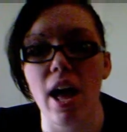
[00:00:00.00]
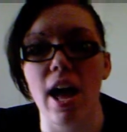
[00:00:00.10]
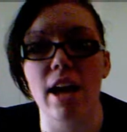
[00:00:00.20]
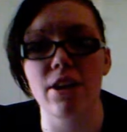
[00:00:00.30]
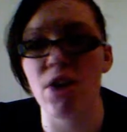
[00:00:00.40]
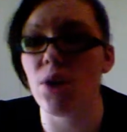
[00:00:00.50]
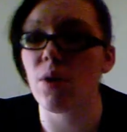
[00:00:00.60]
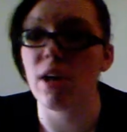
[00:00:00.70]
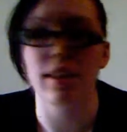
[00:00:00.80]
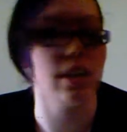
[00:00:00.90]
and know
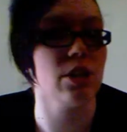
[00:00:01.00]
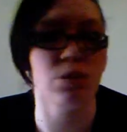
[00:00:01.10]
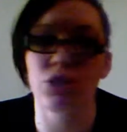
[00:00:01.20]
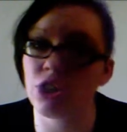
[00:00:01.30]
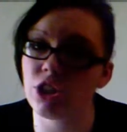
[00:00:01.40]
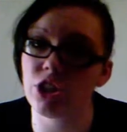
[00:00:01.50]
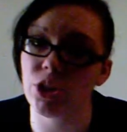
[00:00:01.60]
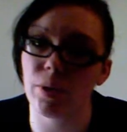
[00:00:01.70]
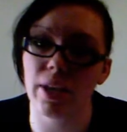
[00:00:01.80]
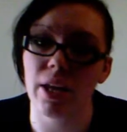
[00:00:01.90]
that you shouldn't
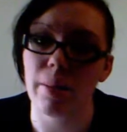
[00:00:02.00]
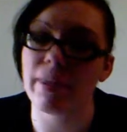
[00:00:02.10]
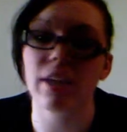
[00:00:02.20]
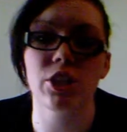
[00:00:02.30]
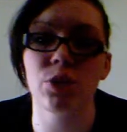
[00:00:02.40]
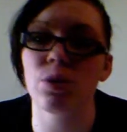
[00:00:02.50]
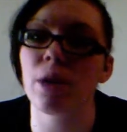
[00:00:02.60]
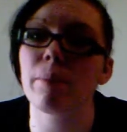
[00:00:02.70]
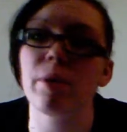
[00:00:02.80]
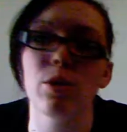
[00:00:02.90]
do it because you are a
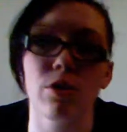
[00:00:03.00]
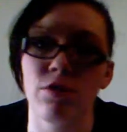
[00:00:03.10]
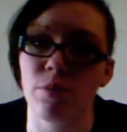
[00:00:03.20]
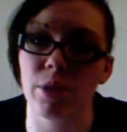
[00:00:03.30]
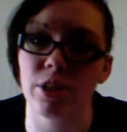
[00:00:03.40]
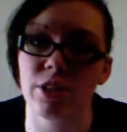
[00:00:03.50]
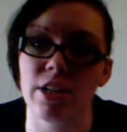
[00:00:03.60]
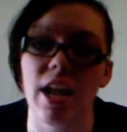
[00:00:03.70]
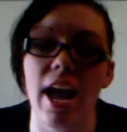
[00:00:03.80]
beautiful person,